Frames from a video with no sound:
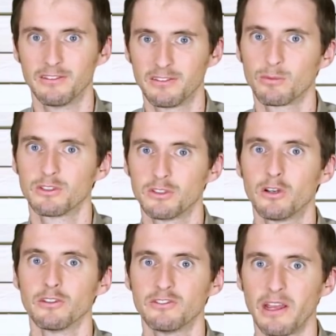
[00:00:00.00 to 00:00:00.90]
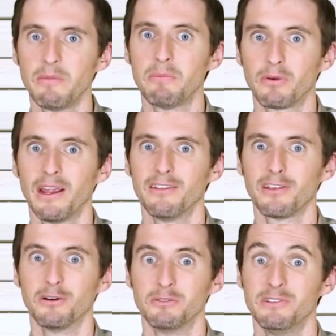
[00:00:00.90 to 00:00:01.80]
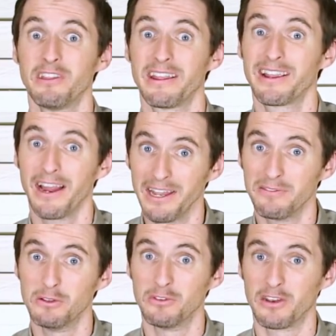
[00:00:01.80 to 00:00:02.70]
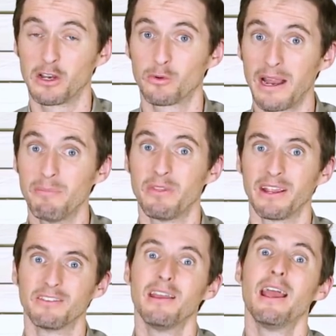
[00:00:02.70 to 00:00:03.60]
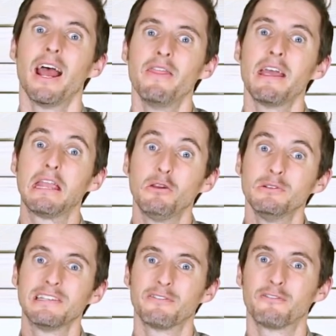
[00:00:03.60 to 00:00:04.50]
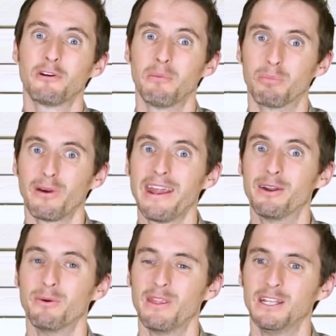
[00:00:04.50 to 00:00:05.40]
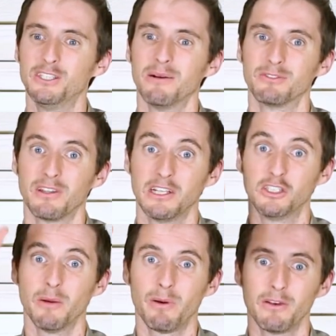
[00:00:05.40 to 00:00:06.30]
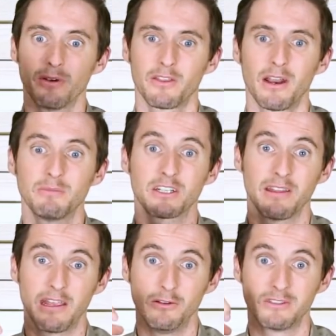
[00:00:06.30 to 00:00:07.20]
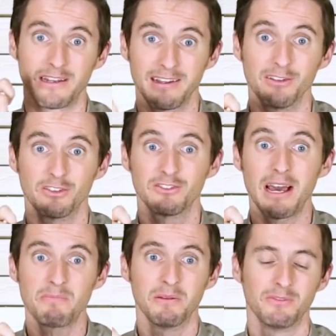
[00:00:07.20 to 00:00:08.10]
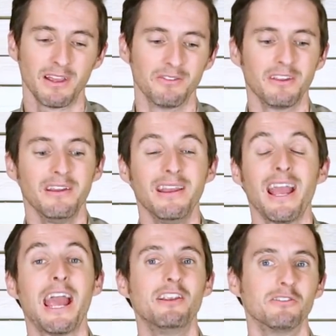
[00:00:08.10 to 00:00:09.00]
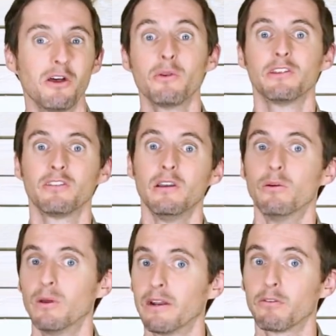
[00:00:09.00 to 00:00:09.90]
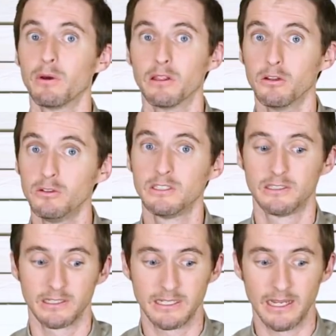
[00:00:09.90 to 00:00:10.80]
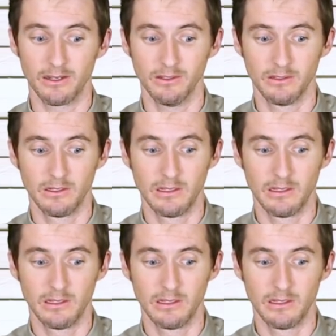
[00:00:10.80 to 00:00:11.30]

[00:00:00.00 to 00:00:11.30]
It's what you'd call semi-prehensile, which means they can kind of use it to grab things. And they use it for a break when they jump. So they jump onto another object and they use that tail to stop themselves. And you'll notice when everyone loses a tail,